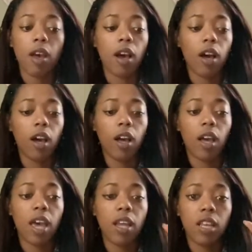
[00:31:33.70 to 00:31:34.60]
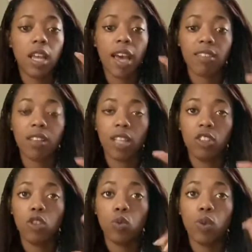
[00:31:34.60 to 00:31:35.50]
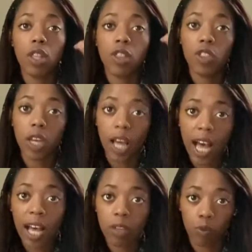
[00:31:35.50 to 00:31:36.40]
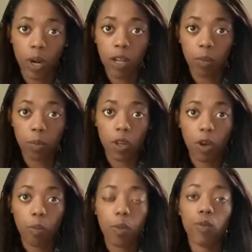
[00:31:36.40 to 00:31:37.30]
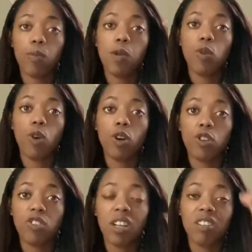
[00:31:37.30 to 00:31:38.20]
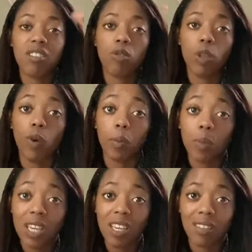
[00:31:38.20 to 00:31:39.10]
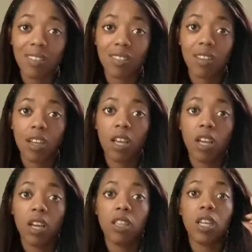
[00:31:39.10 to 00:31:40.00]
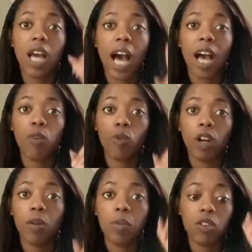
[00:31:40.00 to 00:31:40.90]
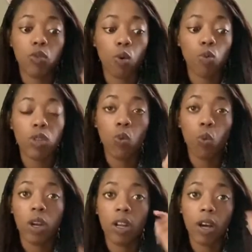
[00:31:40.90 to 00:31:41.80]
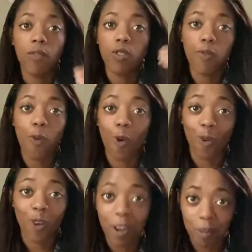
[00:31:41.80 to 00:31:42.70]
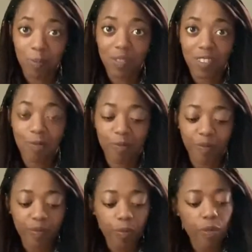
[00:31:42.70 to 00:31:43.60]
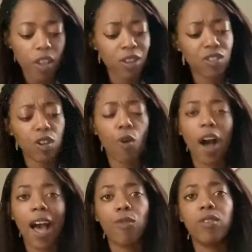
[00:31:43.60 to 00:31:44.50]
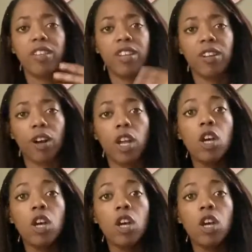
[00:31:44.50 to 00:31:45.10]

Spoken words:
that. And it has a lot to do with the God realm, though. But what people don't understand is it's only one piece. The God realm is only one of the 4 realms. And so I was here.